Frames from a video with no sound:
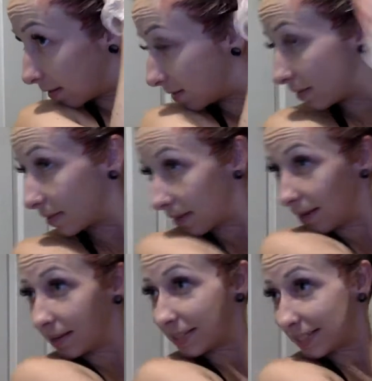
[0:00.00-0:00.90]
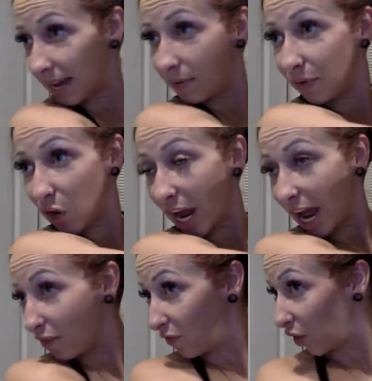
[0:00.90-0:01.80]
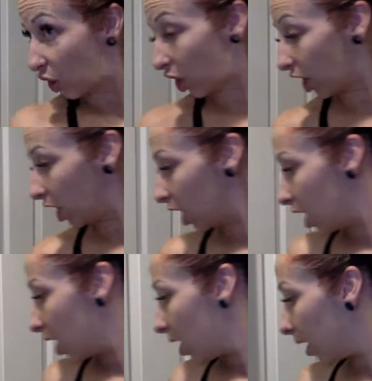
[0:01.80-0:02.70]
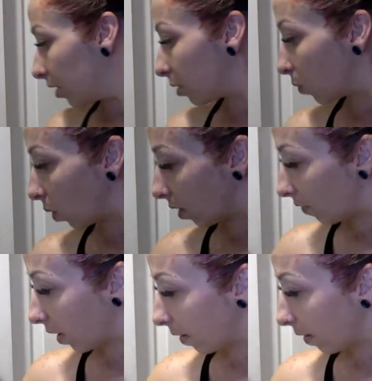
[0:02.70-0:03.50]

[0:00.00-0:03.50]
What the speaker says: it's gonna stay forever. It's more of